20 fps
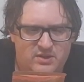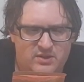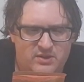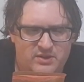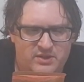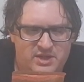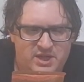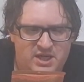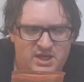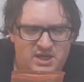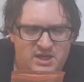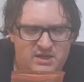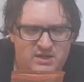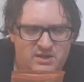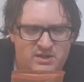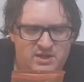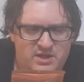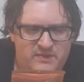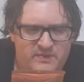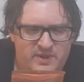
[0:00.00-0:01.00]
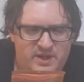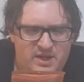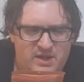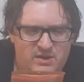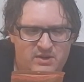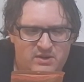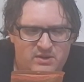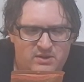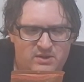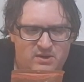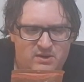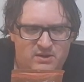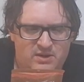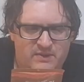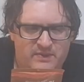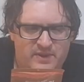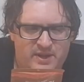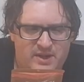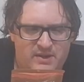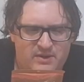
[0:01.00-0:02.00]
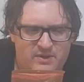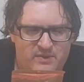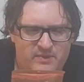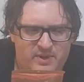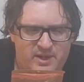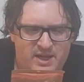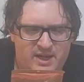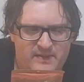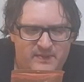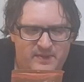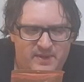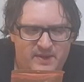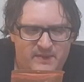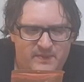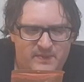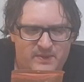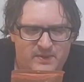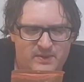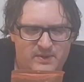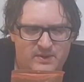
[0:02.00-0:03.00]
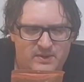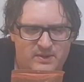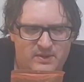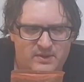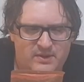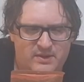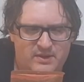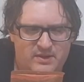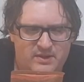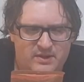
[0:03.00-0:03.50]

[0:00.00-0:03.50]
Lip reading: organic onion powder, garlic powder, black pepper.